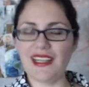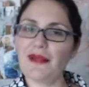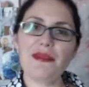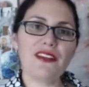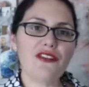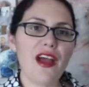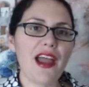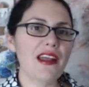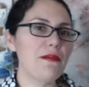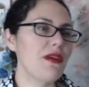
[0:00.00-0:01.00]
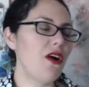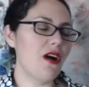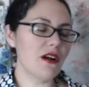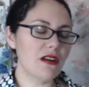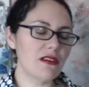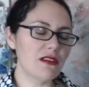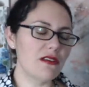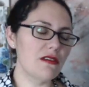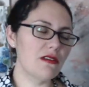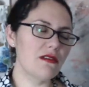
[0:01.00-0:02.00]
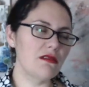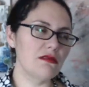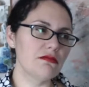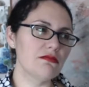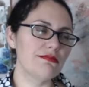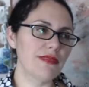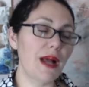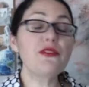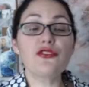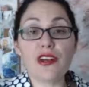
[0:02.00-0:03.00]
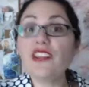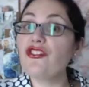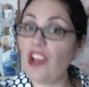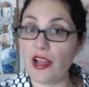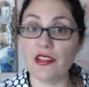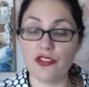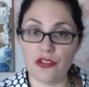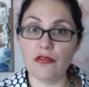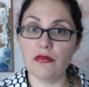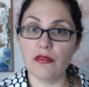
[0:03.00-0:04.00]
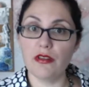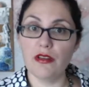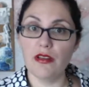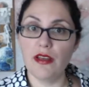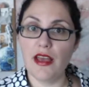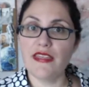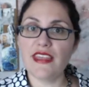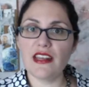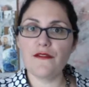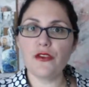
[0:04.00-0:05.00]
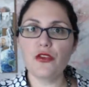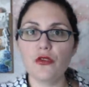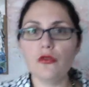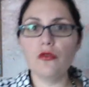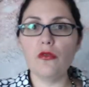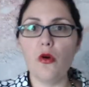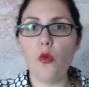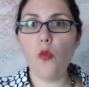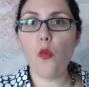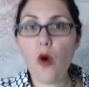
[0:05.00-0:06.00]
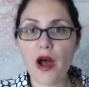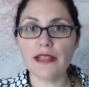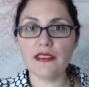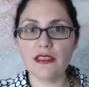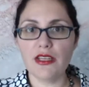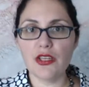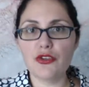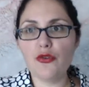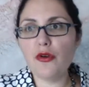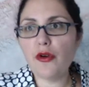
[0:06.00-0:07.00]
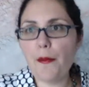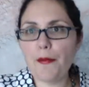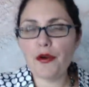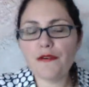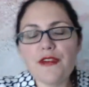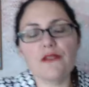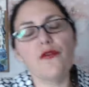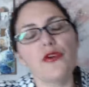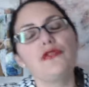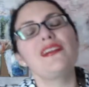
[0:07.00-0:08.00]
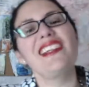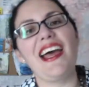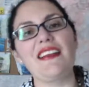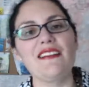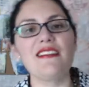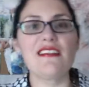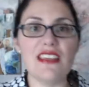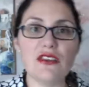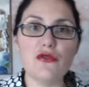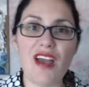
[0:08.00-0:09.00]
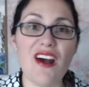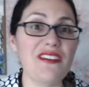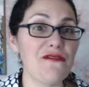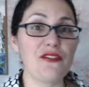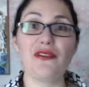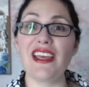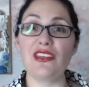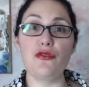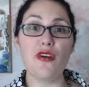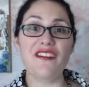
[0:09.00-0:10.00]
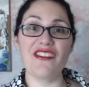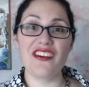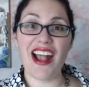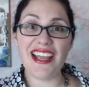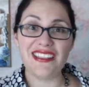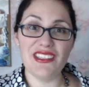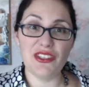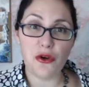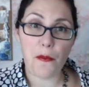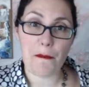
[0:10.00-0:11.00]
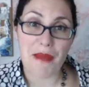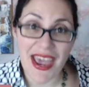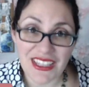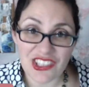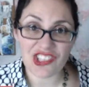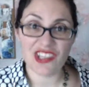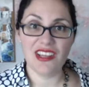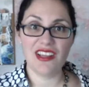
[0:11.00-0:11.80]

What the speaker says: And I'm not trying to be hard on you. I'm just trying to challenge you that if you want your perfect for you clients to seek you out and feel like you are their ideal match,